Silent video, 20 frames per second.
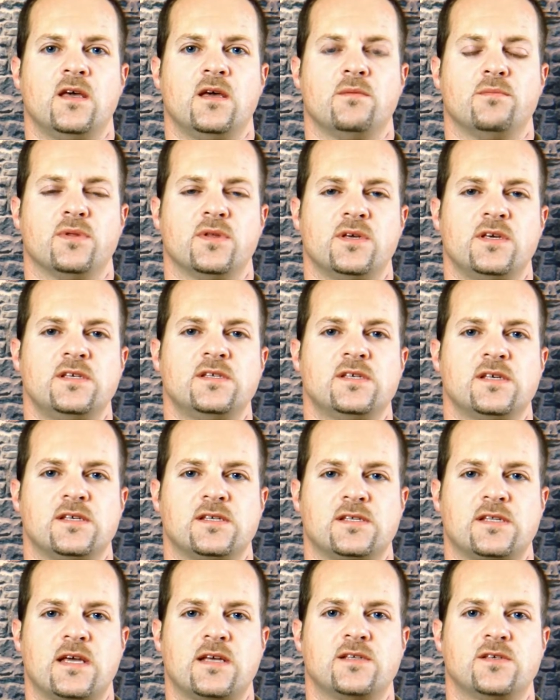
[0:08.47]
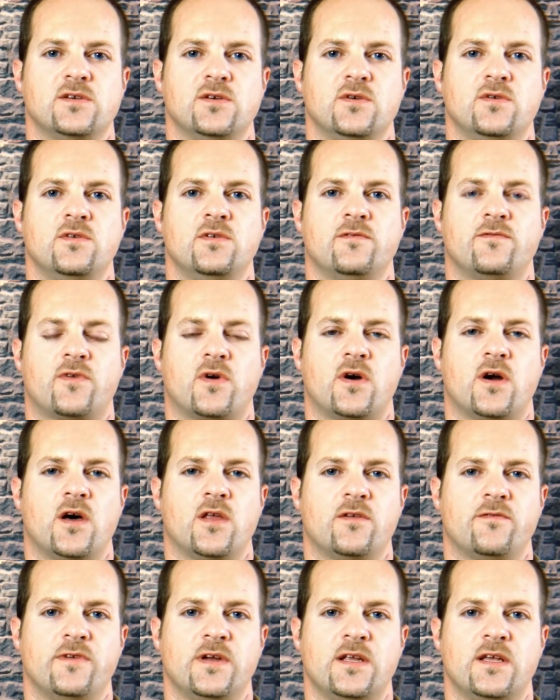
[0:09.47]
Please stay tuned for
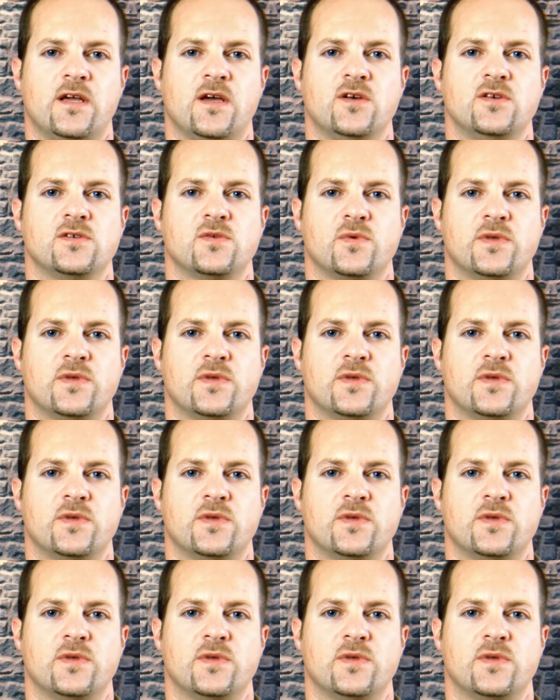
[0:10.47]
other videos